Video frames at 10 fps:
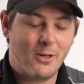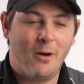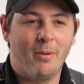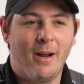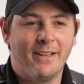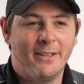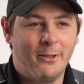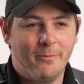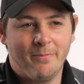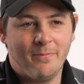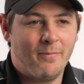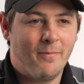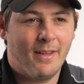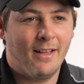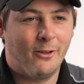all branded up.
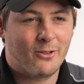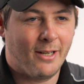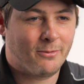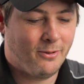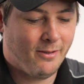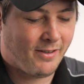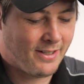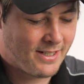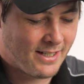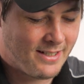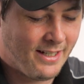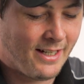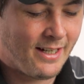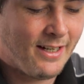It looks absolutely fantastic.